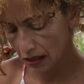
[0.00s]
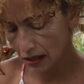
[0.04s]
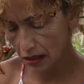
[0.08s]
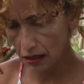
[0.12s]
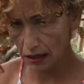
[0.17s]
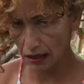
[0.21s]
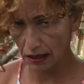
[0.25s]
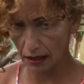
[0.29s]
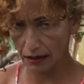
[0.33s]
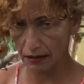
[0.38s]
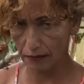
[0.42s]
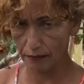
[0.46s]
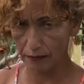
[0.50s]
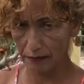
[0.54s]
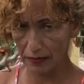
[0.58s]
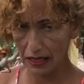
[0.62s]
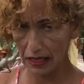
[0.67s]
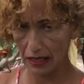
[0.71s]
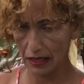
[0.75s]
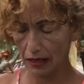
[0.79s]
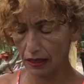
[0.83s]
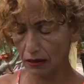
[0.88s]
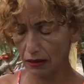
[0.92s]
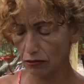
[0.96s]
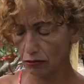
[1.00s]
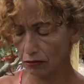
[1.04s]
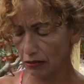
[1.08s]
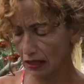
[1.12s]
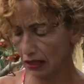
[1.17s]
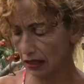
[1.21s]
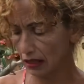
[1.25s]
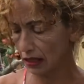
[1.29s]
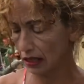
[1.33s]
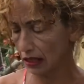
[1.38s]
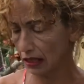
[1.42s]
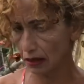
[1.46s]
Like me, I do
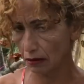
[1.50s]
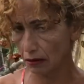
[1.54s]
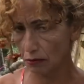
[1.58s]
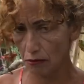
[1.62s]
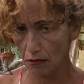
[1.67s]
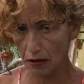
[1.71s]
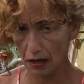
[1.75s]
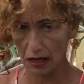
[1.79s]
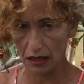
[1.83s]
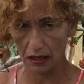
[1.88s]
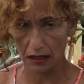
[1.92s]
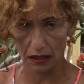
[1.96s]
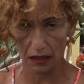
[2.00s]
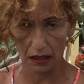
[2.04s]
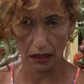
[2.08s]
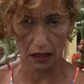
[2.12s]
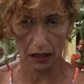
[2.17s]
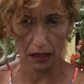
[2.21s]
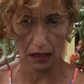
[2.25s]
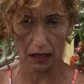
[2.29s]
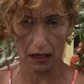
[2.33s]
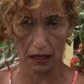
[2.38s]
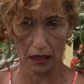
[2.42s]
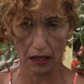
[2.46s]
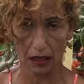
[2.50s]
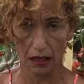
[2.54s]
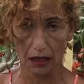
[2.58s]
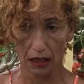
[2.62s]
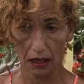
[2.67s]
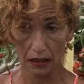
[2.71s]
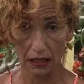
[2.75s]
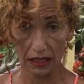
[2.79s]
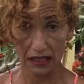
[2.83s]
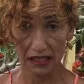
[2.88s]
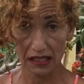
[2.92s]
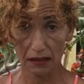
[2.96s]
anything I want, and
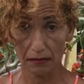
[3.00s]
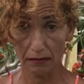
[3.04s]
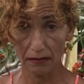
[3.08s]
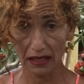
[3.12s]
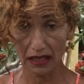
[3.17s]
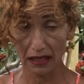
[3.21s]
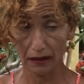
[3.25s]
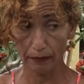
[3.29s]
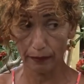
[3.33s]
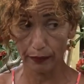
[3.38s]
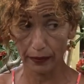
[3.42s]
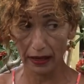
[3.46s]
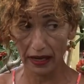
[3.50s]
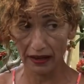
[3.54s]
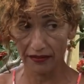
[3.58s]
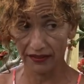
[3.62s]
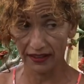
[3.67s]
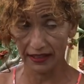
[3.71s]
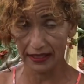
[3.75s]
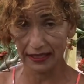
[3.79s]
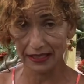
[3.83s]
doesn't mean I'm perfect.